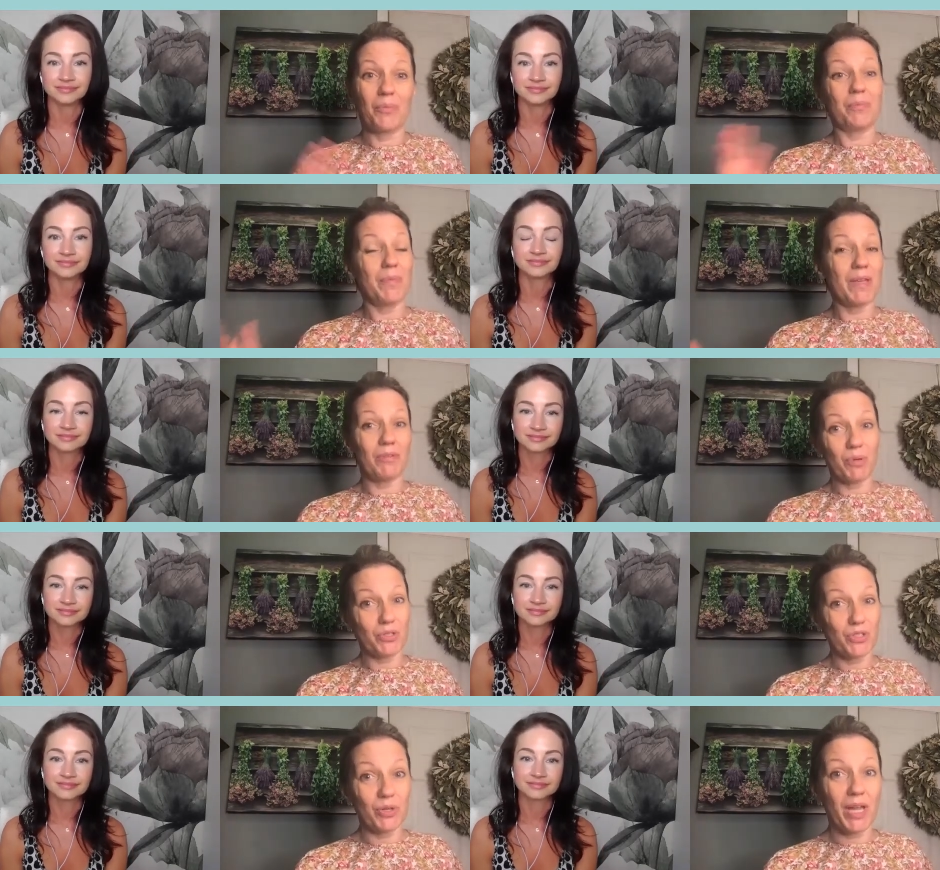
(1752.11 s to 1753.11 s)
Speaker 1: even
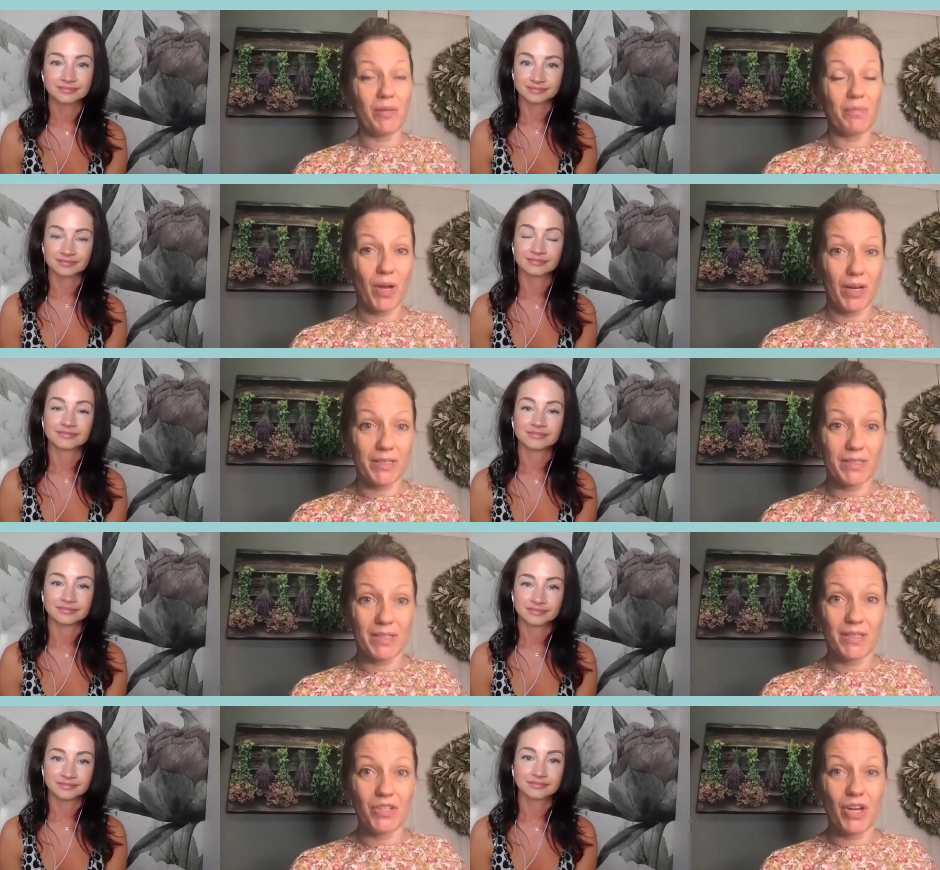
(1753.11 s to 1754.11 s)
personal care products and the
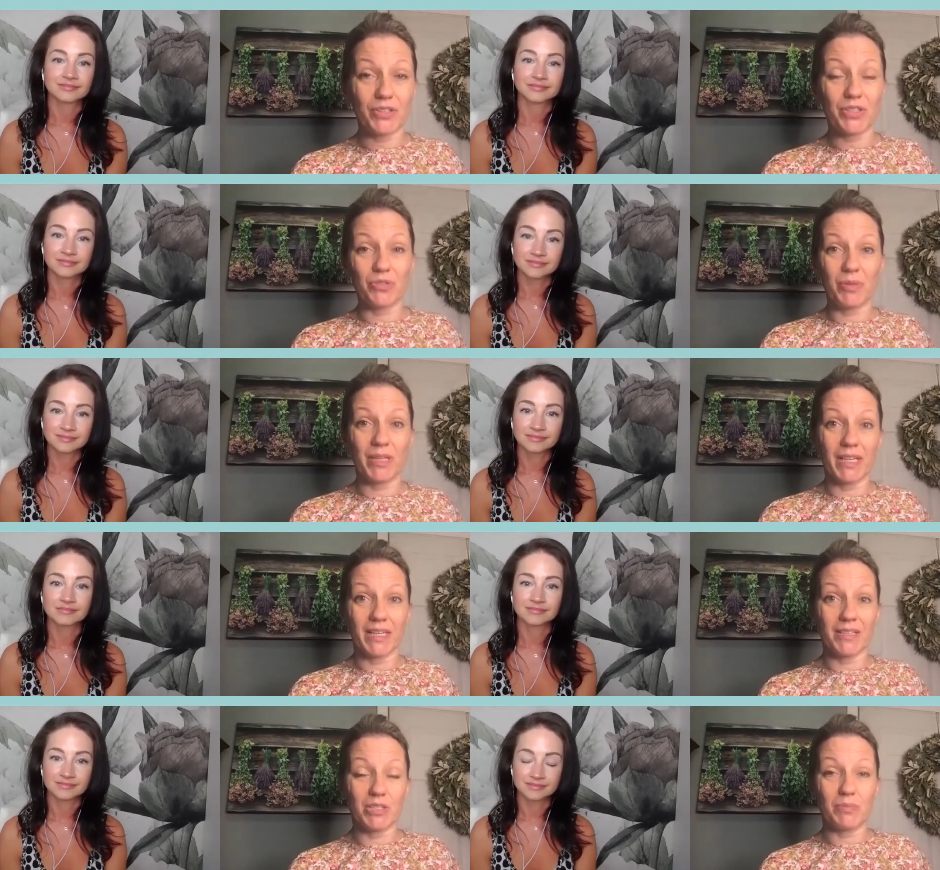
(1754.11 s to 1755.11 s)
toxins we can get
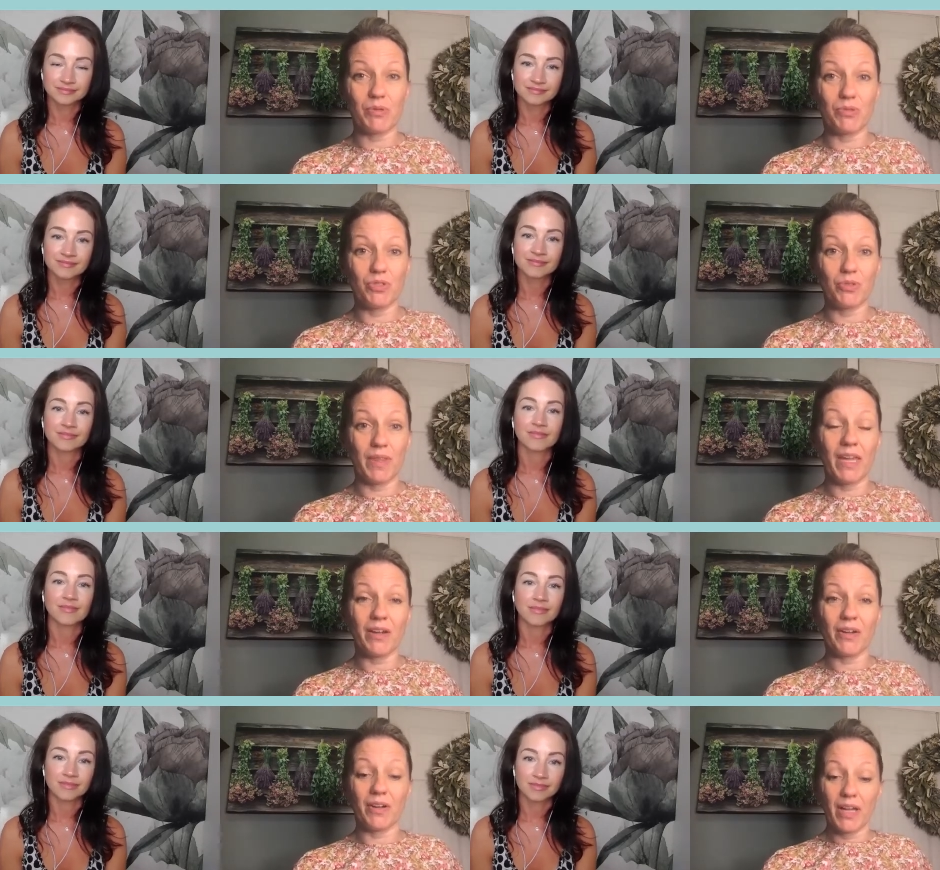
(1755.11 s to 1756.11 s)
exposed to there,